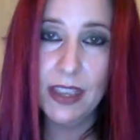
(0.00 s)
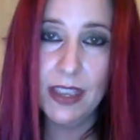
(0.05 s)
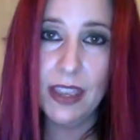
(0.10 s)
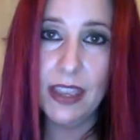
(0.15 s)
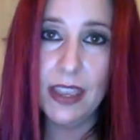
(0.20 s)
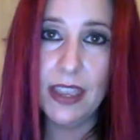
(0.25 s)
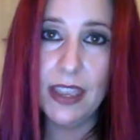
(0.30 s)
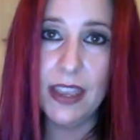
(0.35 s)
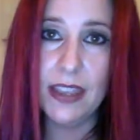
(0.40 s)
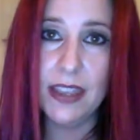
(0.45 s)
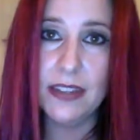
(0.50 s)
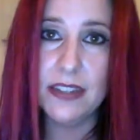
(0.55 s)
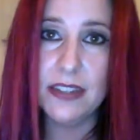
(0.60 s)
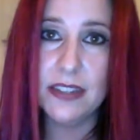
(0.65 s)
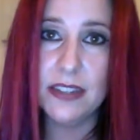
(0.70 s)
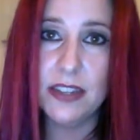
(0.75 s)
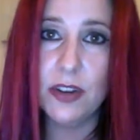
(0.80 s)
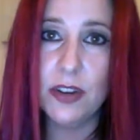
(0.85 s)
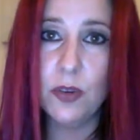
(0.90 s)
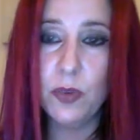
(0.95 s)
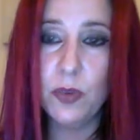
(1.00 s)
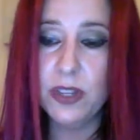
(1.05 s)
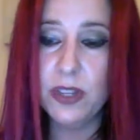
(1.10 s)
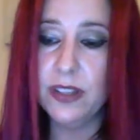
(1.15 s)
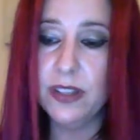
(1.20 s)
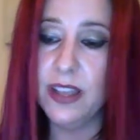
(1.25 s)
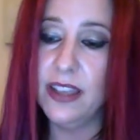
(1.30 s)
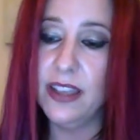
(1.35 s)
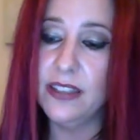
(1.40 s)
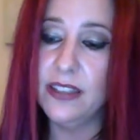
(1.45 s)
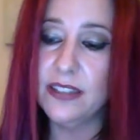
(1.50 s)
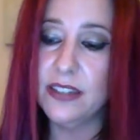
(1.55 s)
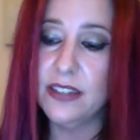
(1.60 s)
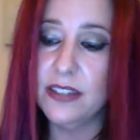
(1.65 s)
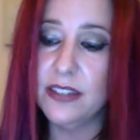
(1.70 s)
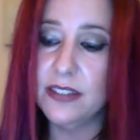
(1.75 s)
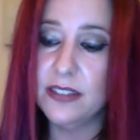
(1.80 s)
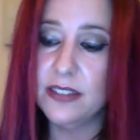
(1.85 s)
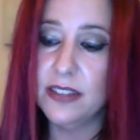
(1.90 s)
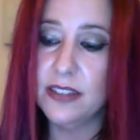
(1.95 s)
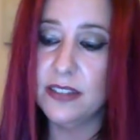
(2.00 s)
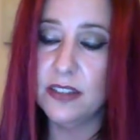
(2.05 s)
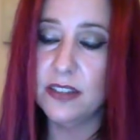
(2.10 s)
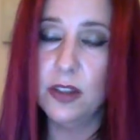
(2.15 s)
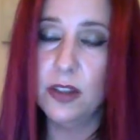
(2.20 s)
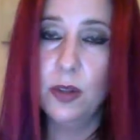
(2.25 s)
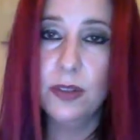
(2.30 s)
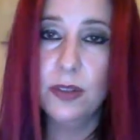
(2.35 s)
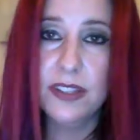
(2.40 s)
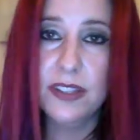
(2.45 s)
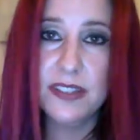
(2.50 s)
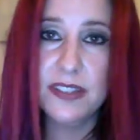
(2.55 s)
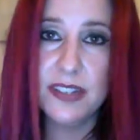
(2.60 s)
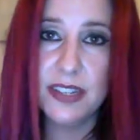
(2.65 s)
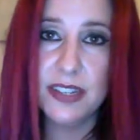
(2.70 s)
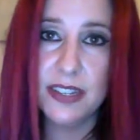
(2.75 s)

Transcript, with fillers: And they don't realize that it's a holistic,